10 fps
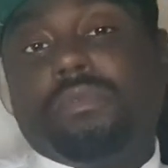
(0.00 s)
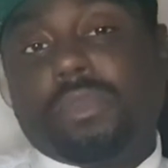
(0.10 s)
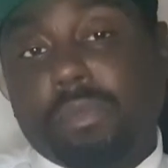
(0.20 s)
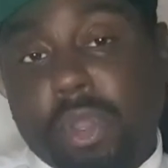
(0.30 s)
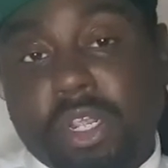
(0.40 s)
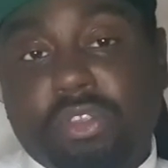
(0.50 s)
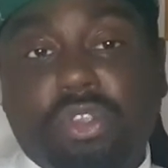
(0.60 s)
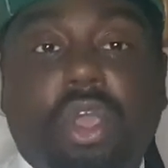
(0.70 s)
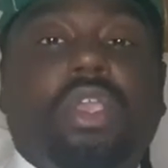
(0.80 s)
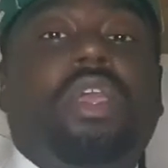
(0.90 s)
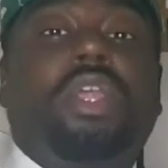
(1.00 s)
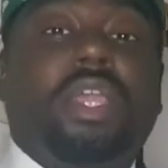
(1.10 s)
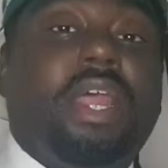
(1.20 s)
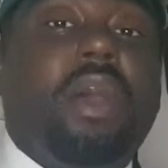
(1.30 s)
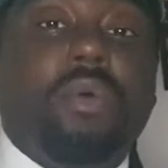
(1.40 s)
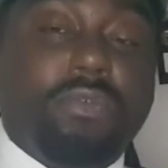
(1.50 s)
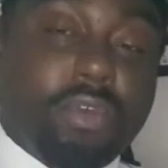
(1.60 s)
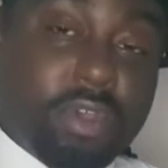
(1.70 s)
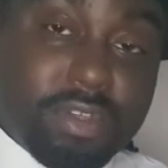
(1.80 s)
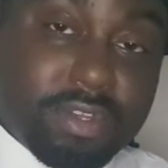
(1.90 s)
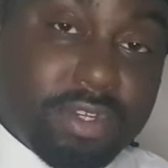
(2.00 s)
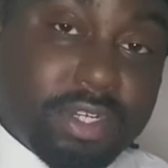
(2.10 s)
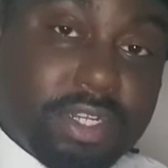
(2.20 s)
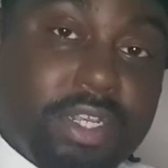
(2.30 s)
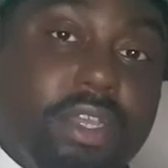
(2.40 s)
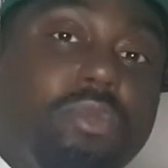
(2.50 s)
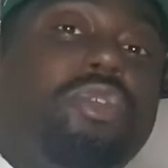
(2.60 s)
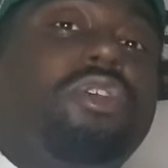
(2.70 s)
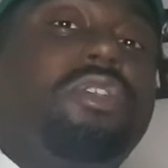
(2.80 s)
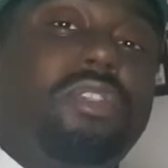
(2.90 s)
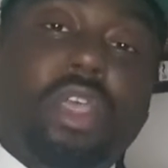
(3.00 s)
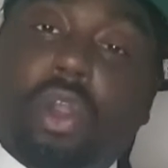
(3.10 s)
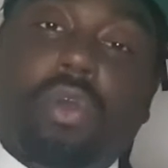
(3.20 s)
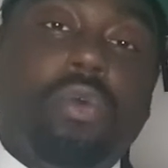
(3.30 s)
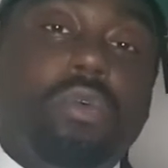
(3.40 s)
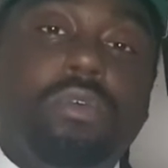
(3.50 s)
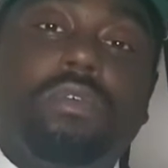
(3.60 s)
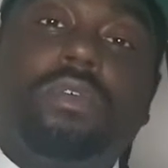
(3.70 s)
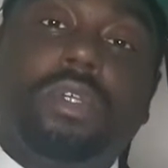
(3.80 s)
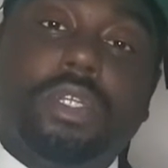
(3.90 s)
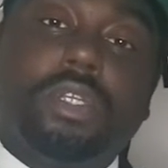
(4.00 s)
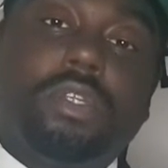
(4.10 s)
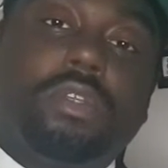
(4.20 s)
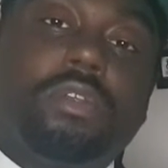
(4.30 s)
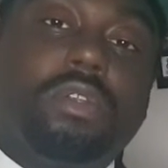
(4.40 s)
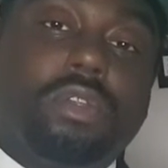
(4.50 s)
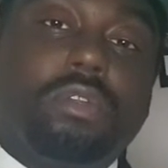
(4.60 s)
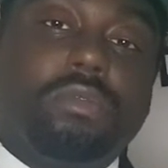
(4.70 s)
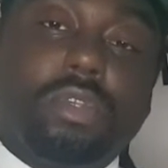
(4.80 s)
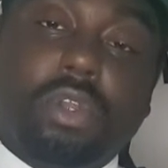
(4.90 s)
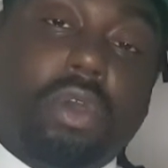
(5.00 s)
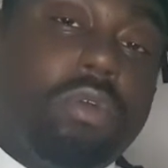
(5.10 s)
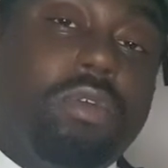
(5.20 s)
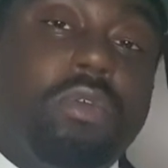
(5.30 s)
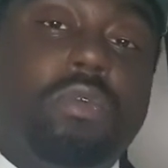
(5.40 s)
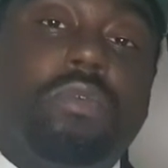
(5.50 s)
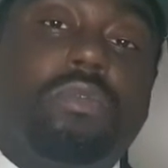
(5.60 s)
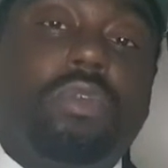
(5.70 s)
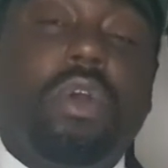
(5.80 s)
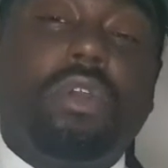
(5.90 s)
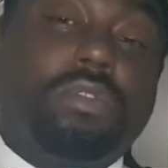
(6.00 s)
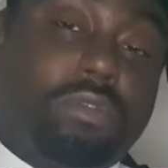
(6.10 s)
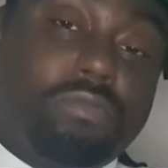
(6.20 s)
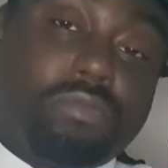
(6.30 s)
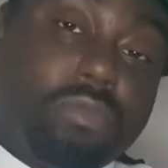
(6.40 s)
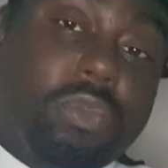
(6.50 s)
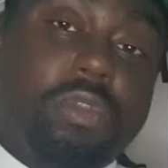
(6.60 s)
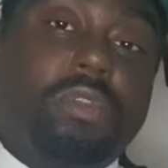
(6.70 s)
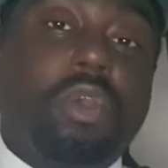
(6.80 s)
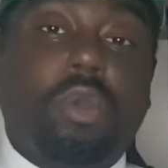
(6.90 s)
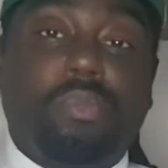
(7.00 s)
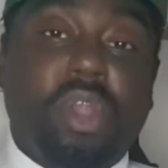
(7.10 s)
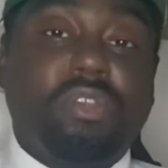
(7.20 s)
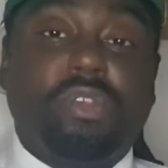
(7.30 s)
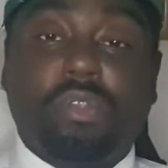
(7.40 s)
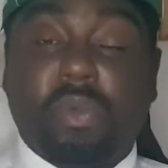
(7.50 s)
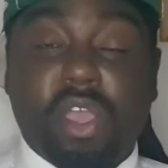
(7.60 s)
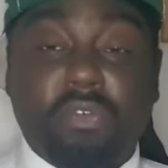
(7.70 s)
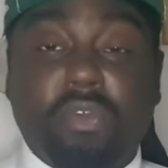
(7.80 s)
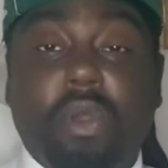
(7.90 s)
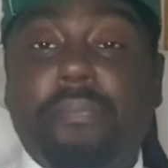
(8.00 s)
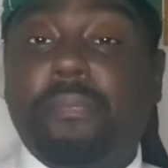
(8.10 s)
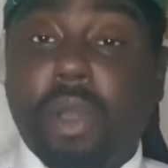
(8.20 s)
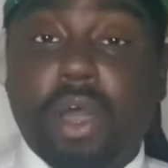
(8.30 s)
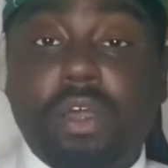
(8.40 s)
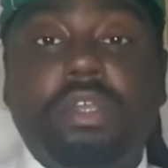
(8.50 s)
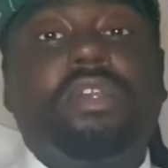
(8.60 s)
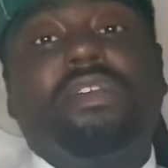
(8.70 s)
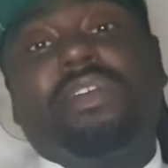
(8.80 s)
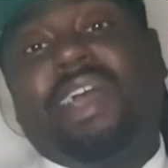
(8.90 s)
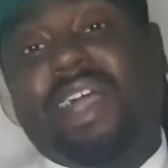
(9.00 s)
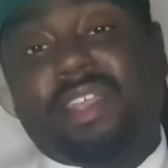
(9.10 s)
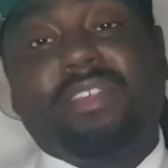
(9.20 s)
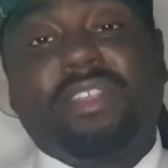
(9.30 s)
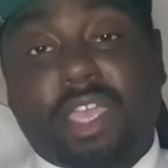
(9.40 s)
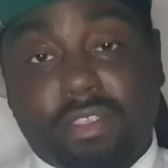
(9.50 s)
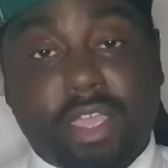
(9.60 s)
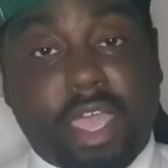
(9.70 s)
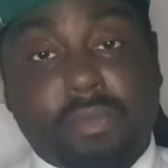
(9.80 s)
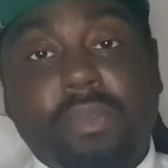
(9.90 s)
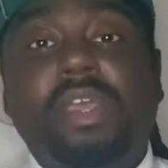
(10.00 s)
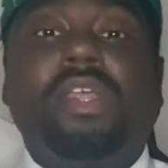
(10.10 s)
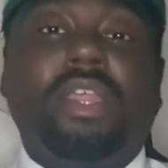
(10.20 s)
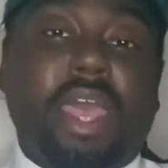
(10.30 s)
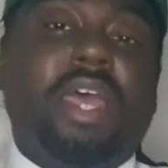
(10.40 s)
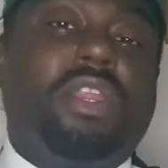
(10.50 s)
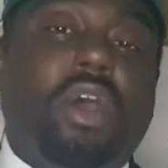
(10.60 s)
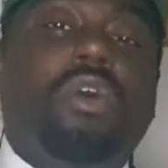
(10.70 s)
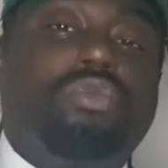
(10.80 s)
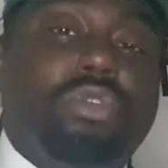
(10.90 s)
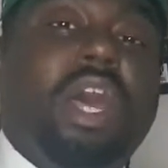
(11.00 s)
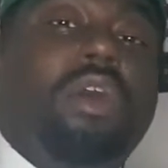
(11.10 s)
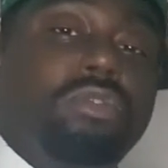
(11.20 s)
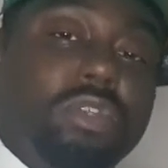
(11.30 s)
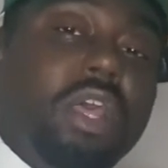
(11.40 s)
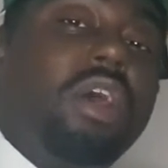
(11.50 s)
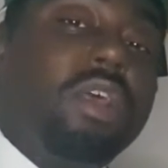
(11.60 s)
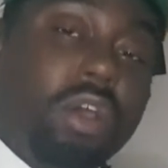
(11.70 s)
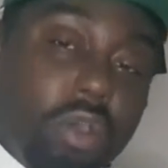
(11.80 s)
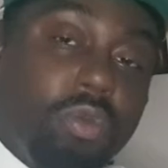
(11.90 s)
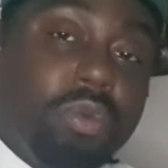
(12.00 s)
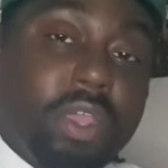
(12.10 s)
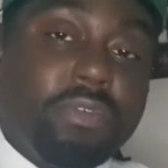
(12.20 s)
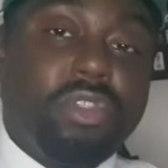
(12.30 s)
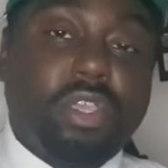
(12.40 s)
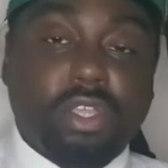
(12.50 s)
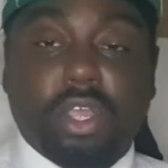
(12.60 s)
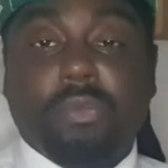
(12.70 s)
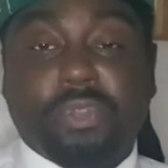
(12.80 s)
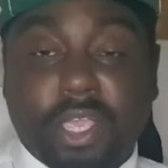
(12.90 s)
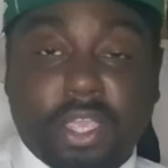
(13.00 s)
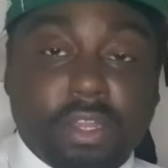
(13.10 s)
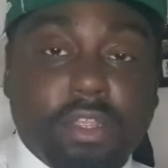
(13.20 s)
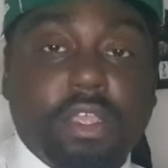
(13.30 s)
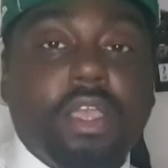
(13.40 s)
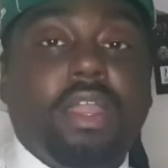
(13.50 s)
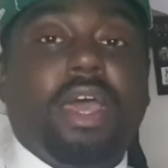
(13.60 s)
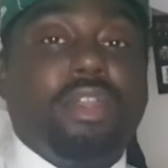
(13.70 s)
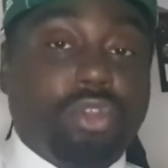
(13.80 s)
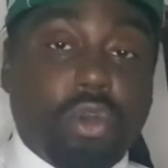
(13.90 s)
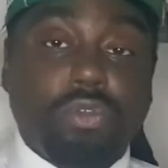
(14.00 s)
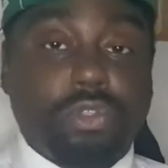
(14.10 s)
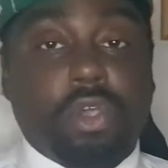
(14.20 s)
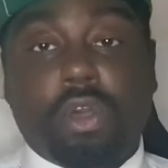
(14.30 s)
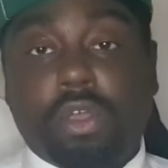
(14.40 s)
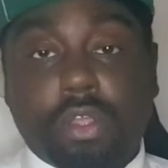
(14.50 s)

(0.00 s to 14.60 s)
the money circulated, however, was still, you know, the oppressors or whatever, but at the same time, they had their own towns, they had their own everything, you know what I'm saying? Like Tulsa,